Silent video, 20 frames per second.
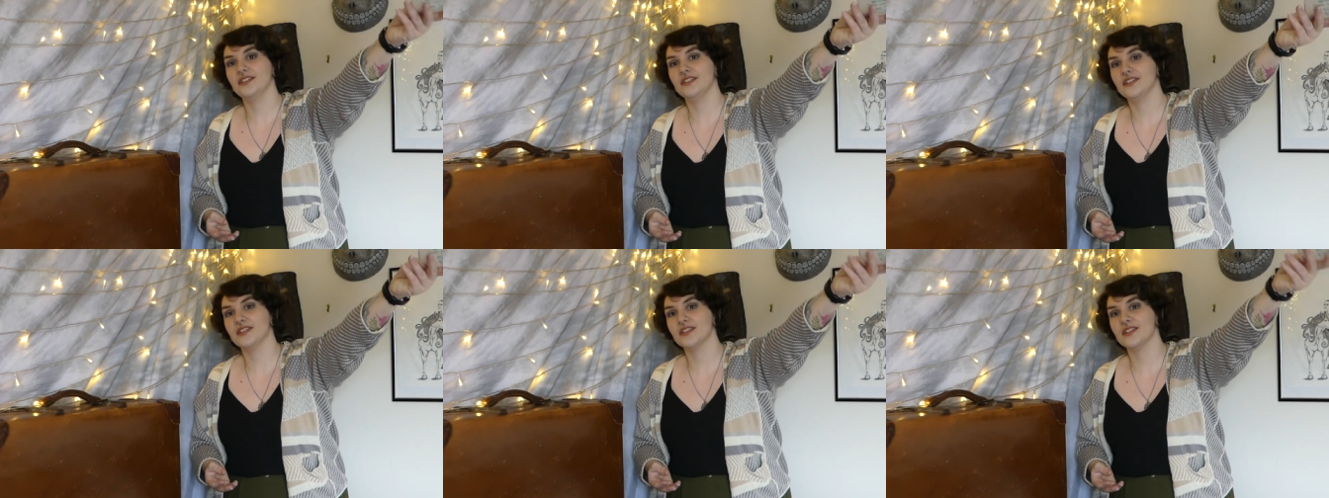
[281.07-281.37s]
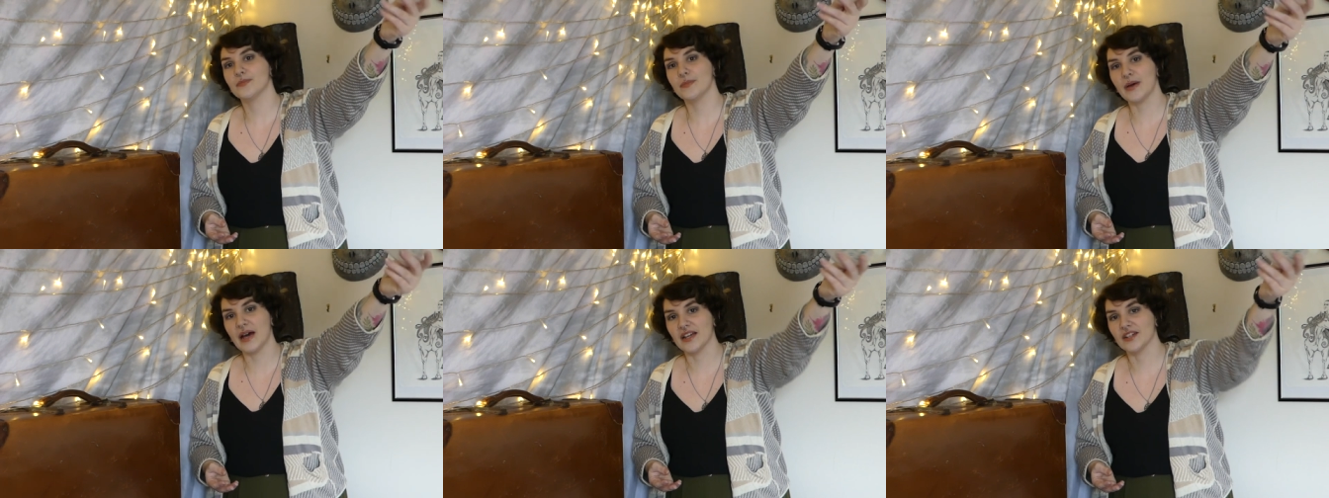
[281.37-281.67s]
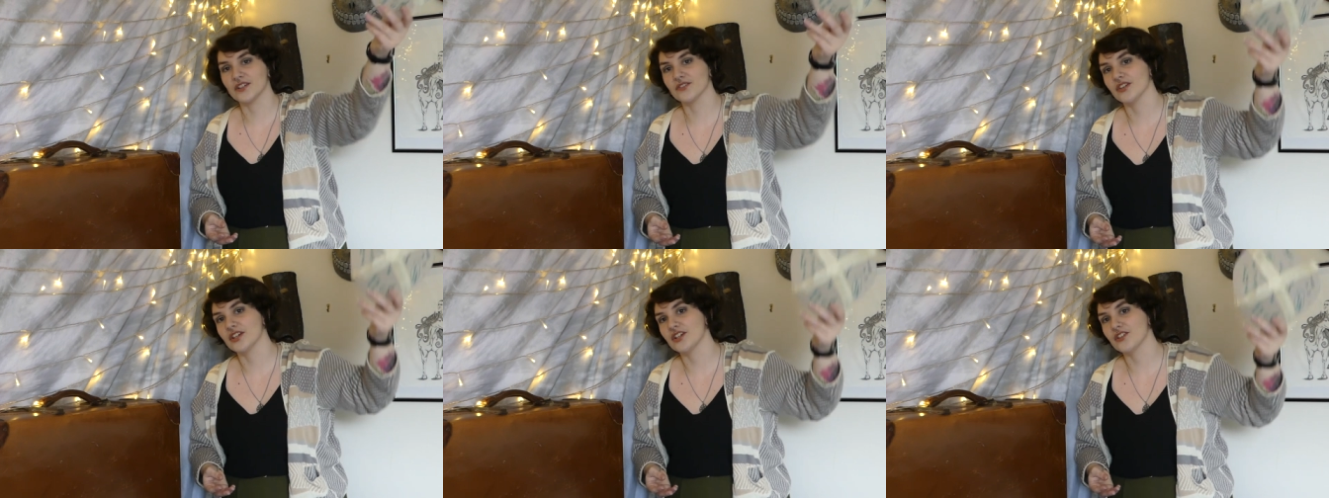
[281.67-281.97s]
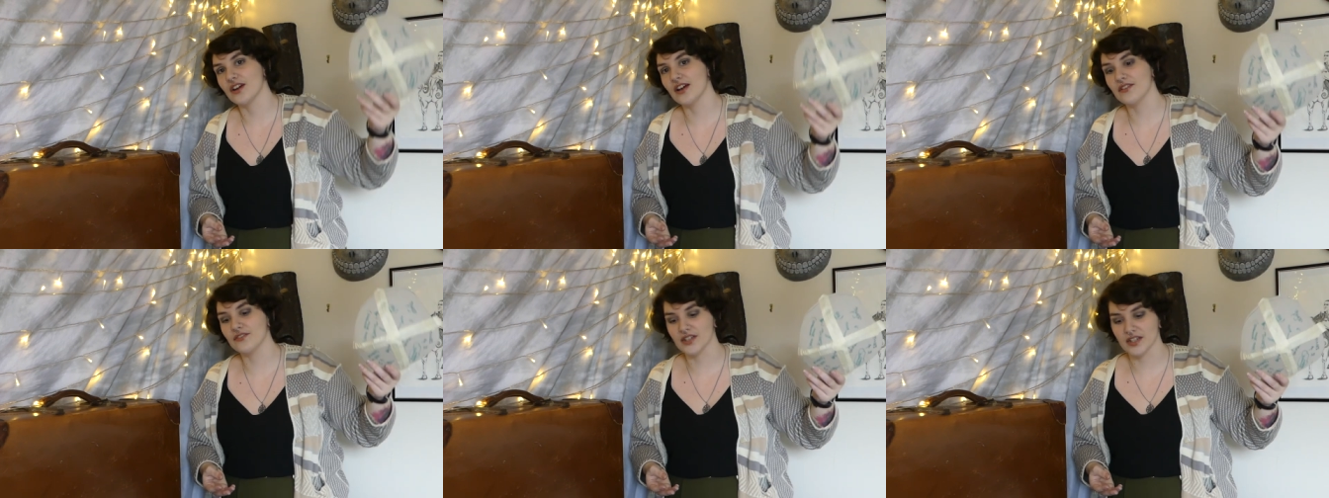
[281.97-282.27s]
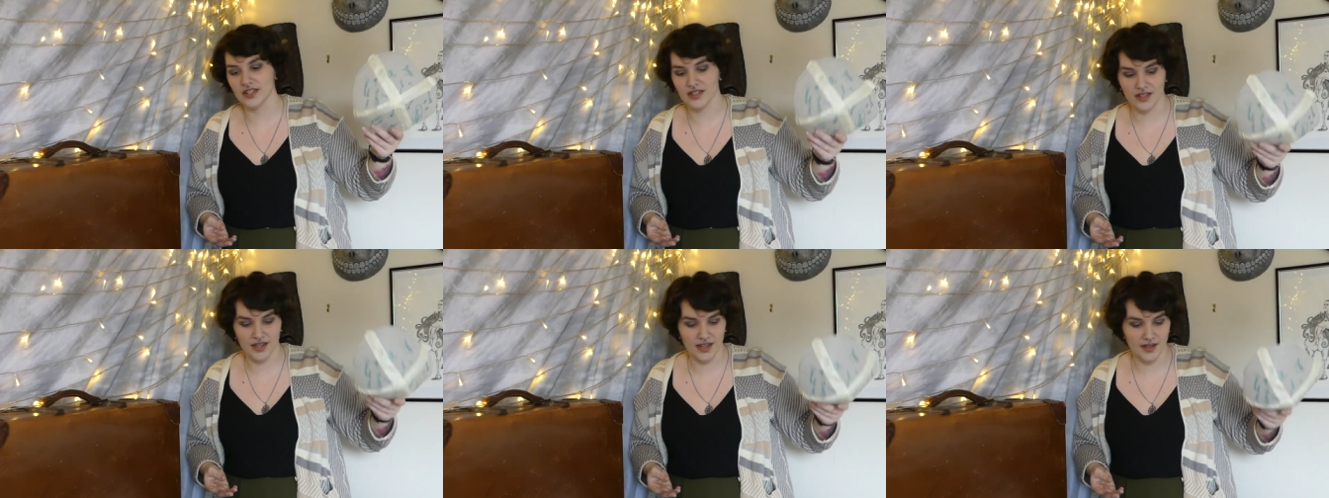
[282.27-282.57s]
it's pattern
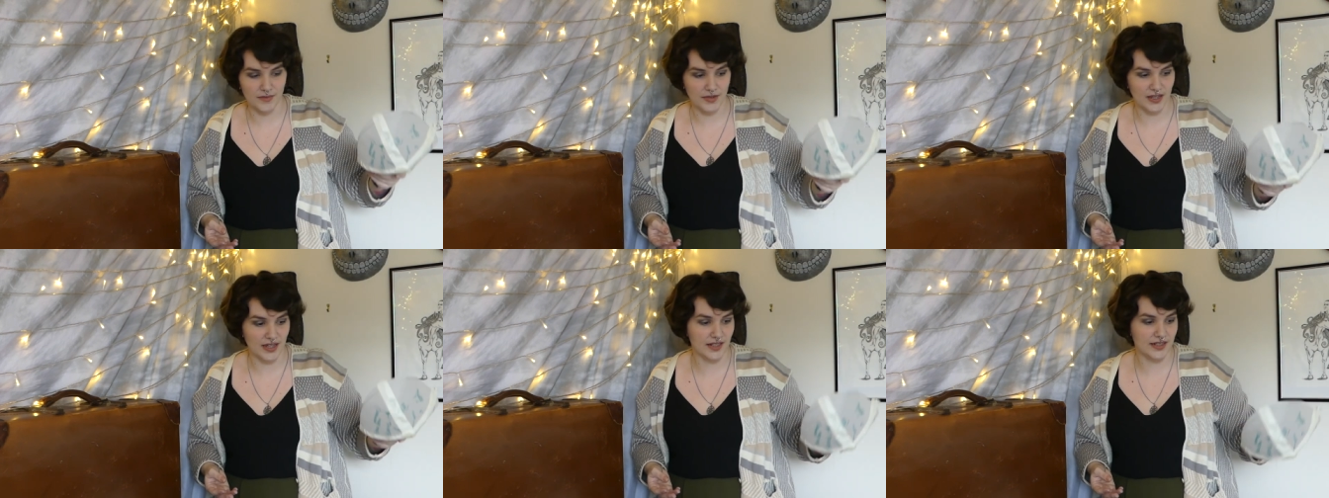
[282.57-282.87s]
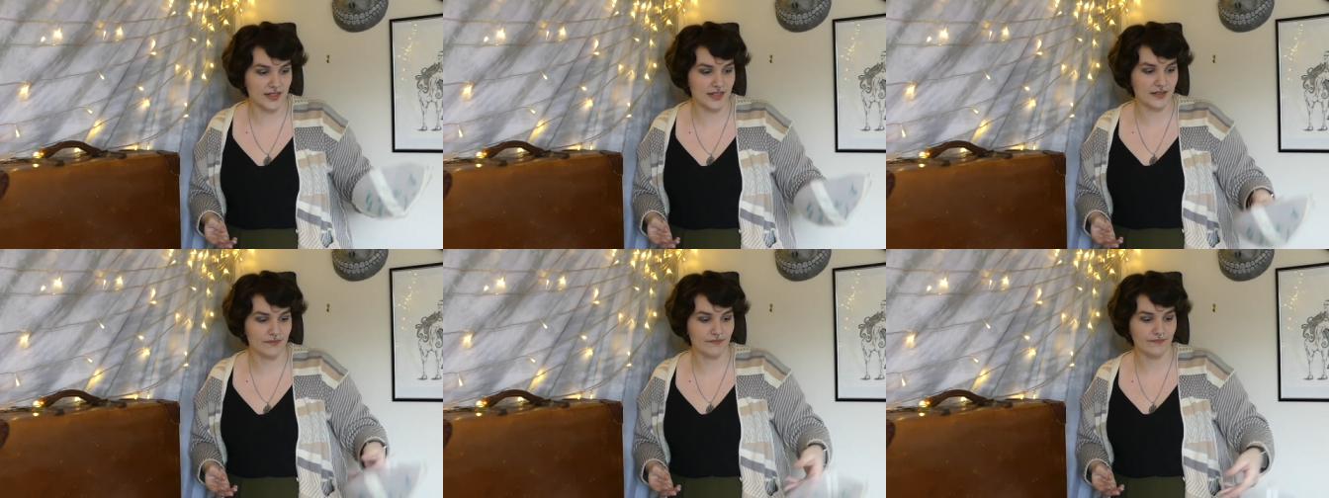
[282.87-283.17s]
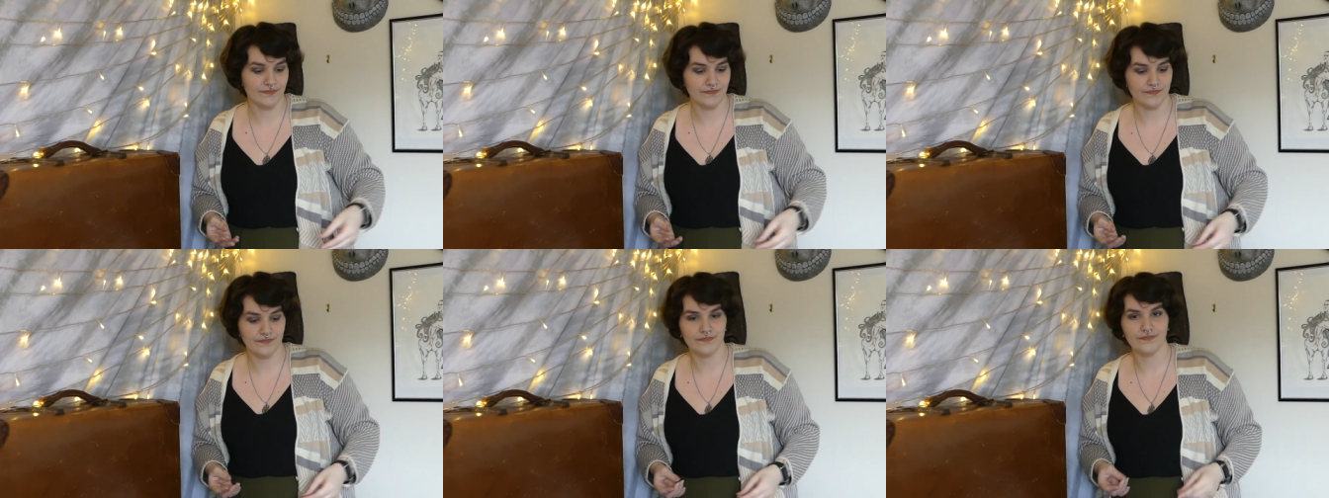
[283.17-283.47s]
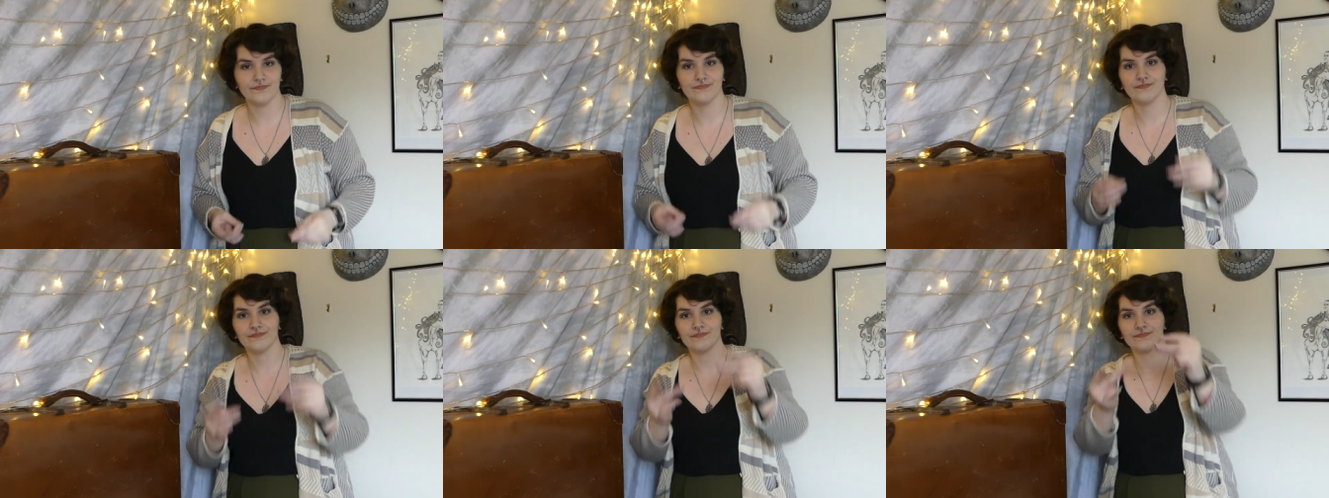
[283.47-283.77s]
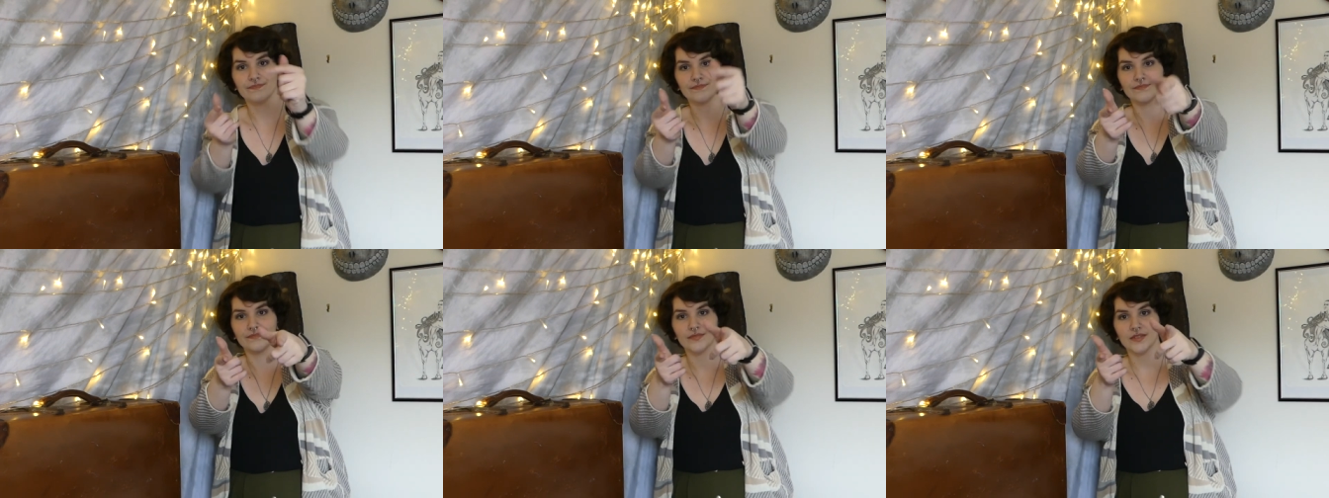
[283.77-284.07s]
redrafting time, kids. That's
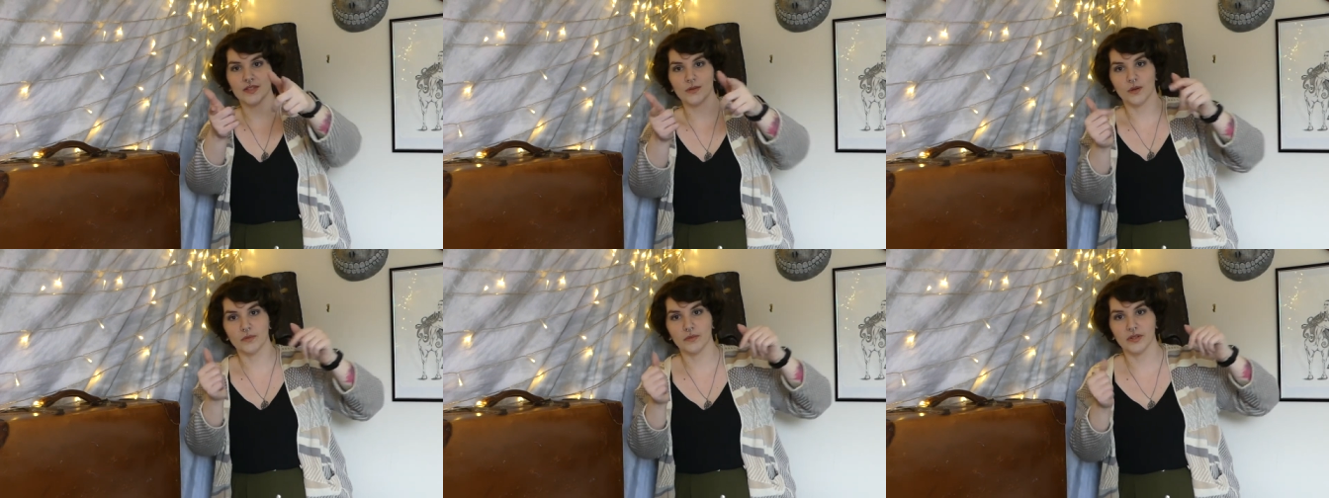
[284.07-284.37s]
what